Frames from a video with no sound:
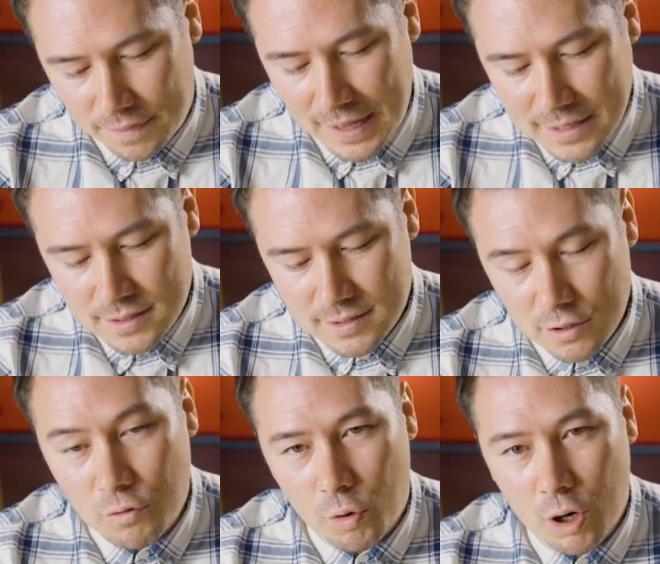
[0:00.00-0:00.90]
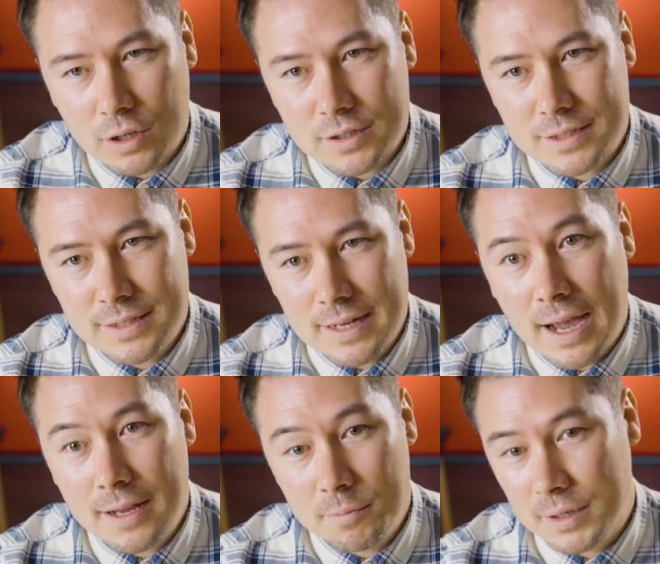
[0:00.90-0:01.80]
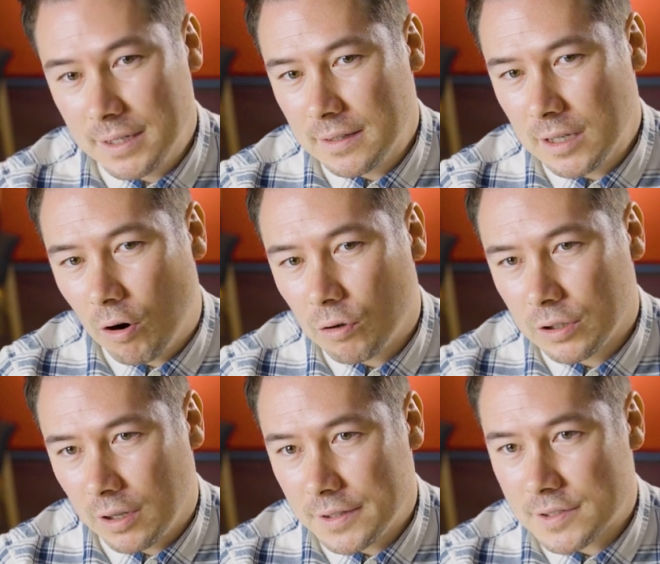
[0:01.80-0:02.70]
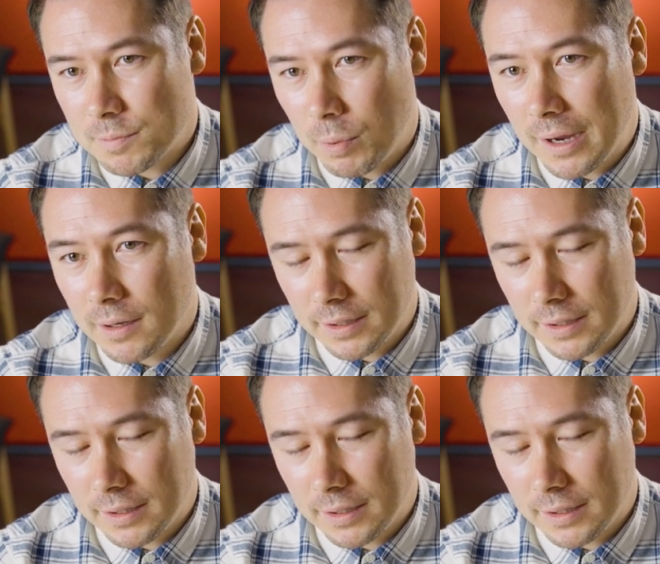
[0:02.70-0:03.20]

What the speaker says: that still works today, but in the online spot,